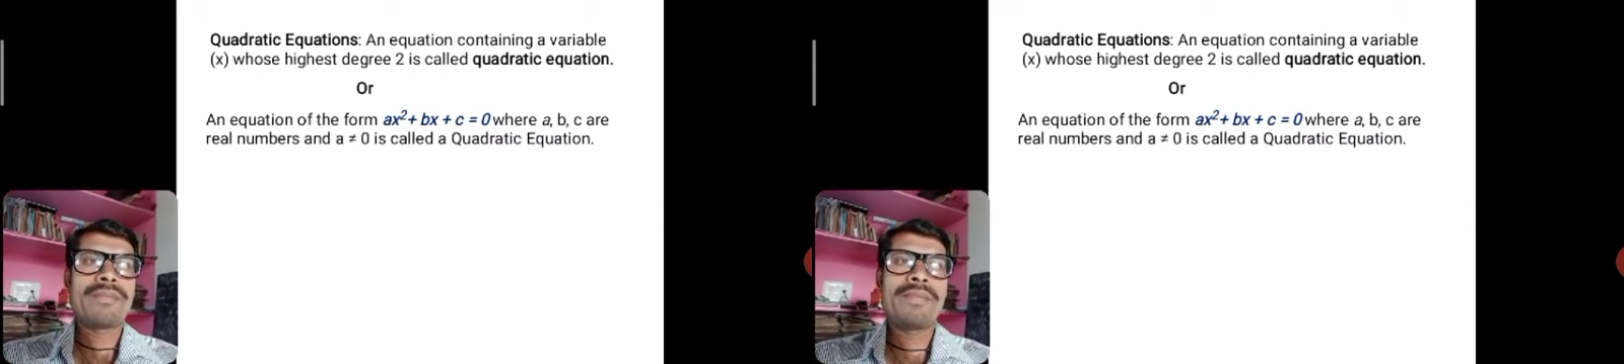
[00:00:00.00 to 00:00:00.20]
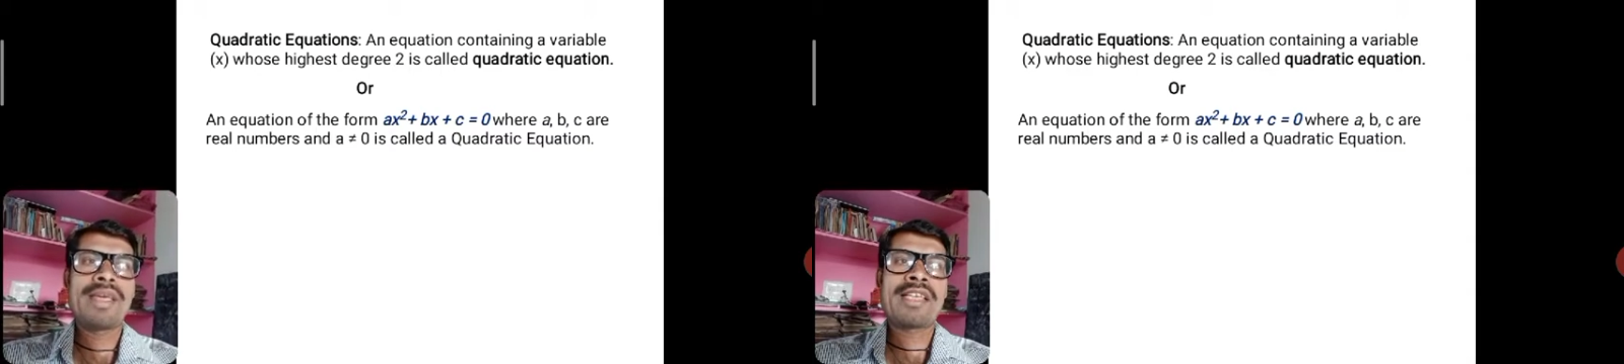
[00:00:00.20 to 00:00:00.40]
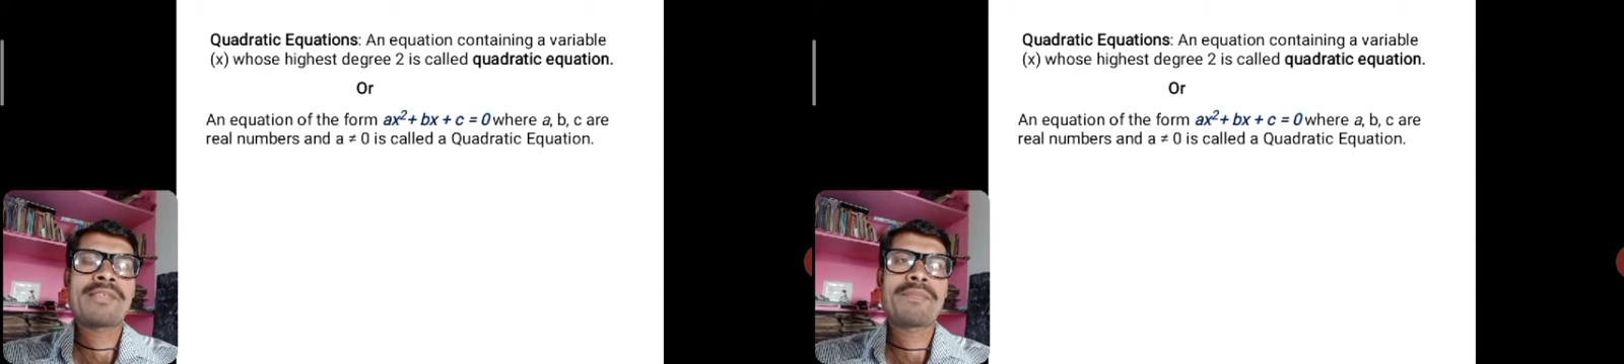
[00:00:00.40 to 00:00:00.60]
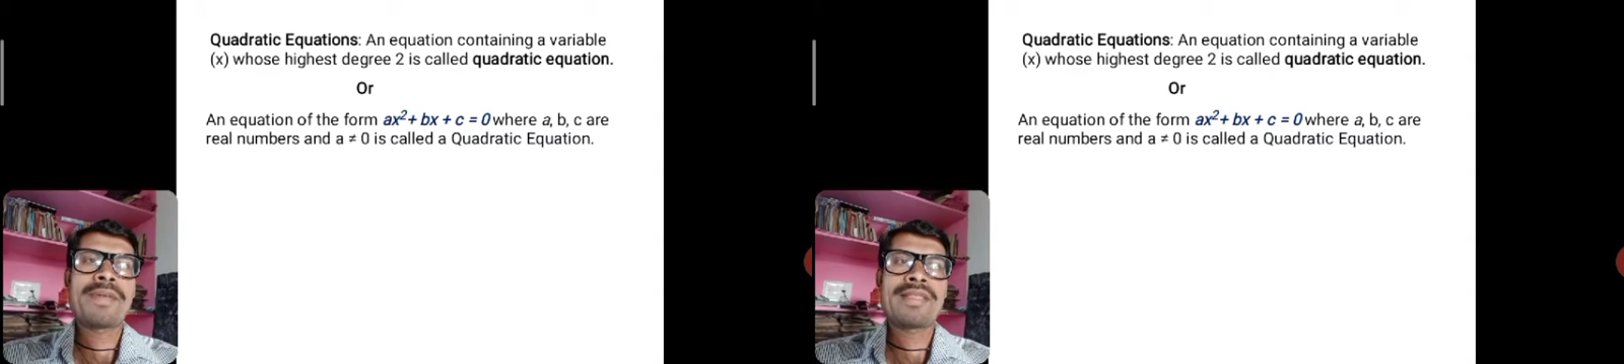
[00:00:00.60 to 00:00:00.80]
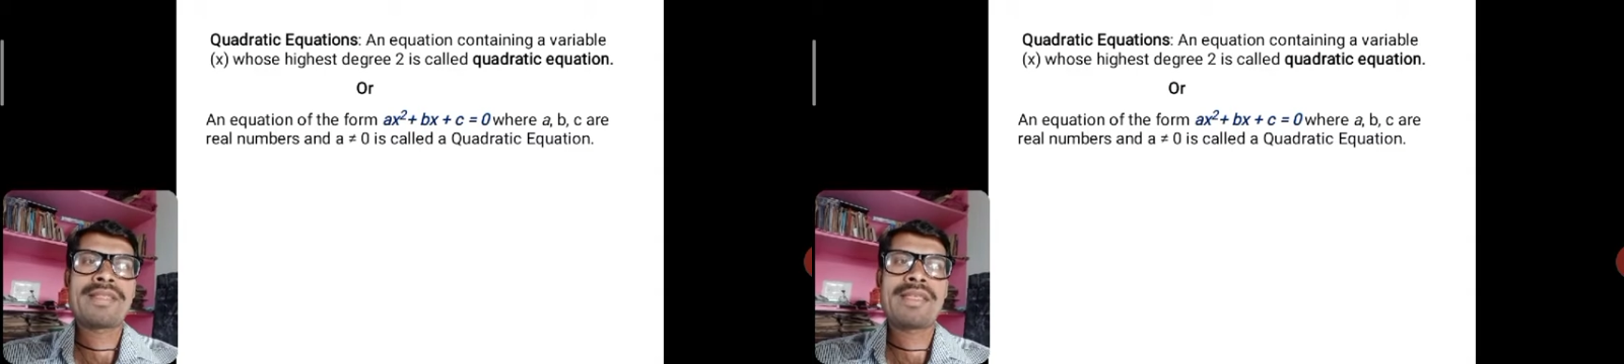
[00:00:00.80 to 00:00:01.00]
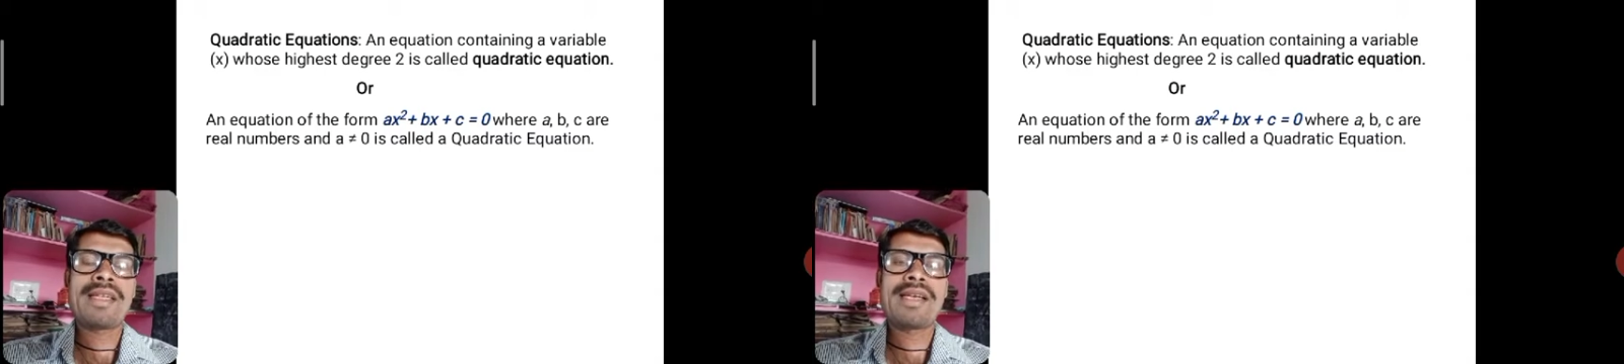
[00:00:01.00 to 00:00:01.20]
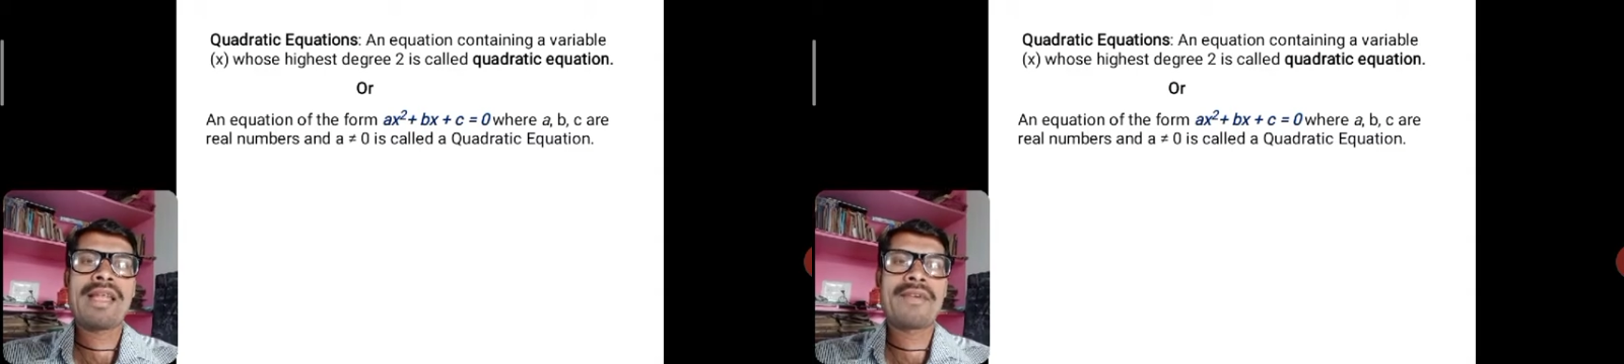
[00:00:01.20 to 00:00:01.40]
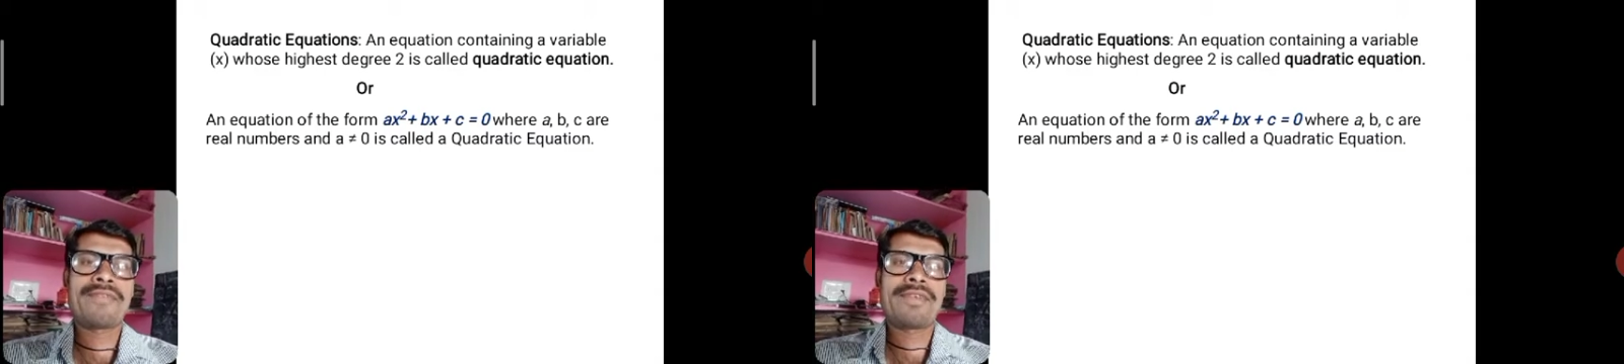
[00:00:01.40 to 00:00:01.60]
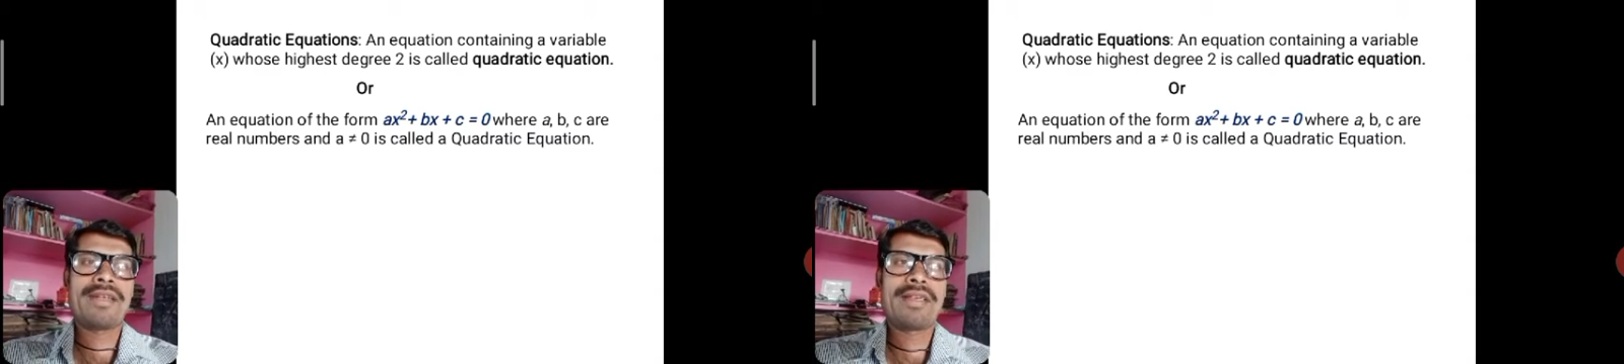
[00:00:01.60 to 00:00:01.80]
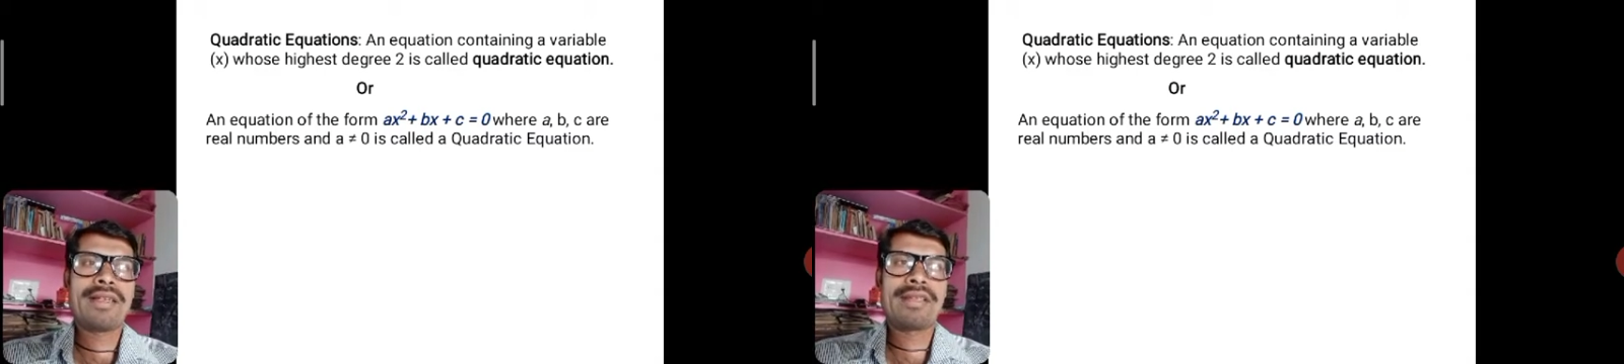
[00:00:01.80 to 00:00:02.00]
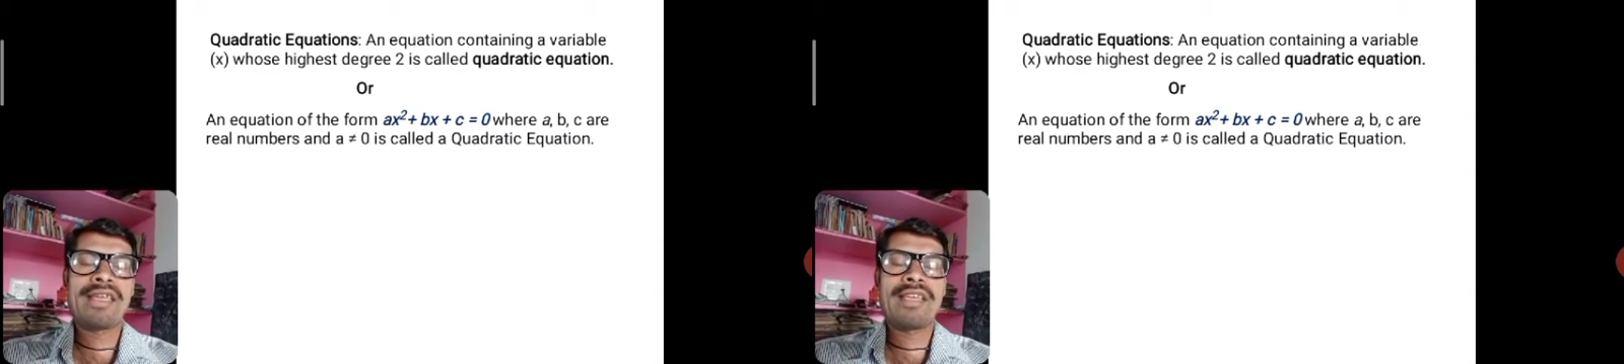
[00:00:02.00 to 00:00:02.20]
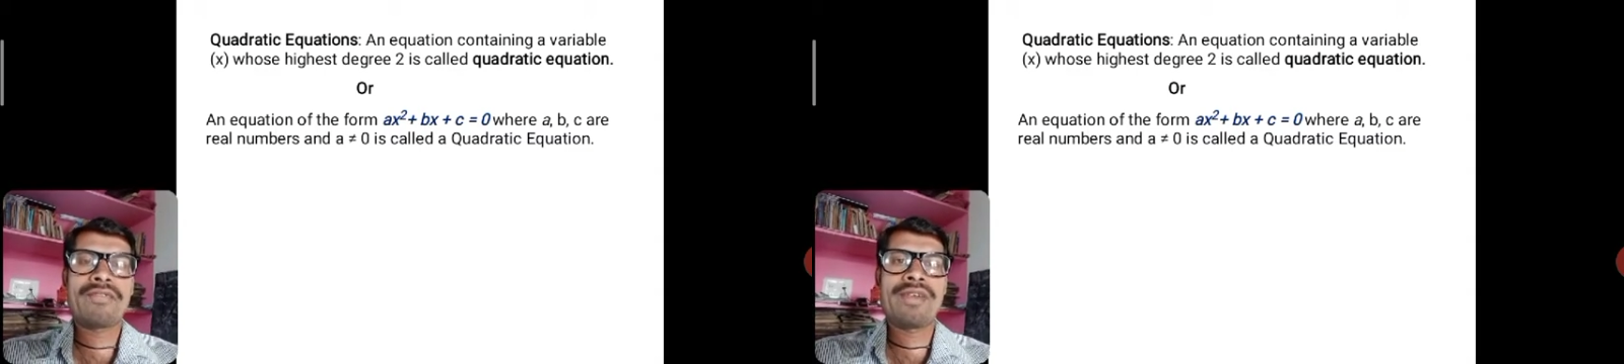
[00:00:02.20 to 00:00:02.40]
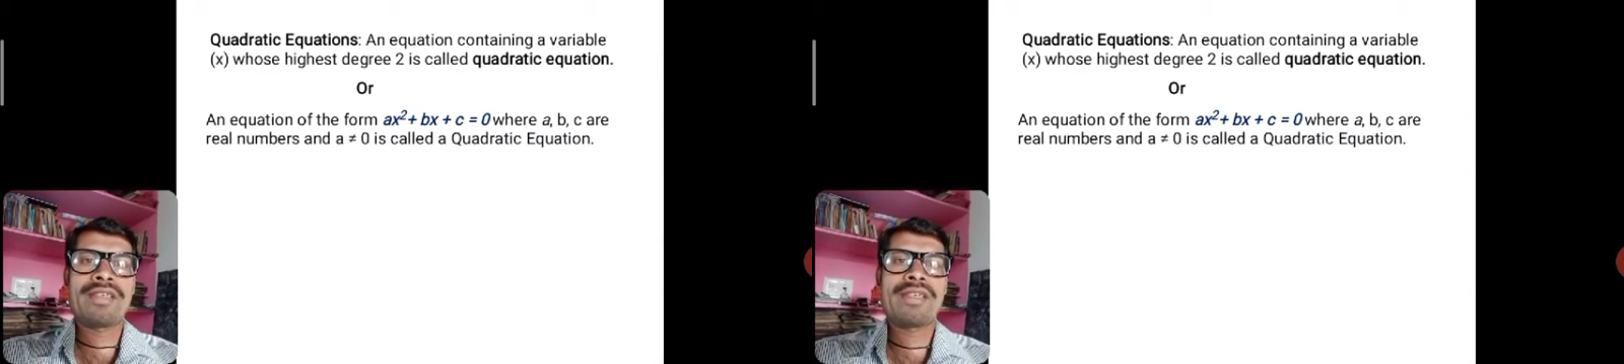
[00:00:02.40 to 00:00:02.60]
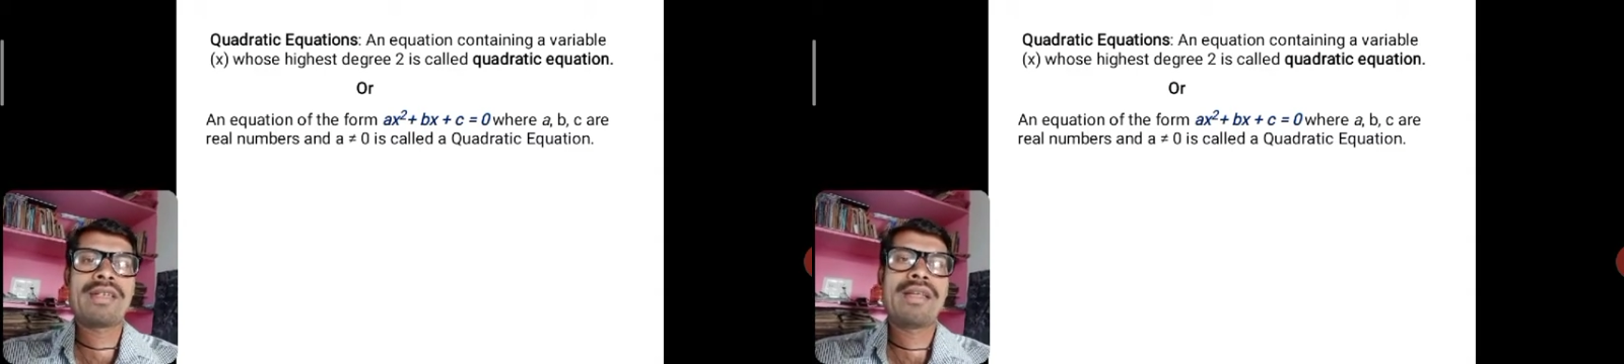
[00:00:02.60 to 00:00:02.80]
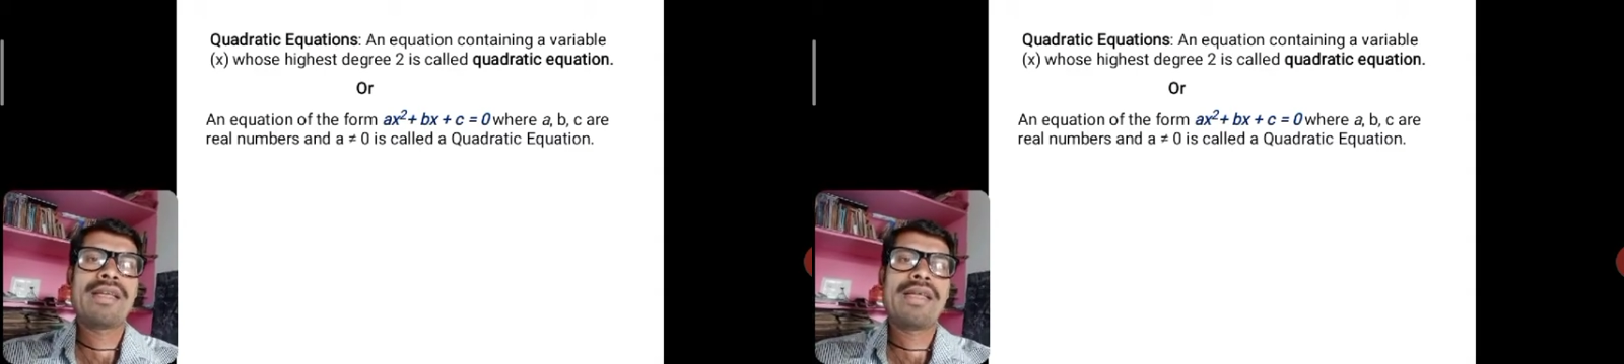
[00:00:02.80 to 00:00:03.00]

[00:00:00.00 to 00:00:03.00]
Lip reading: bx plus c left in the equation,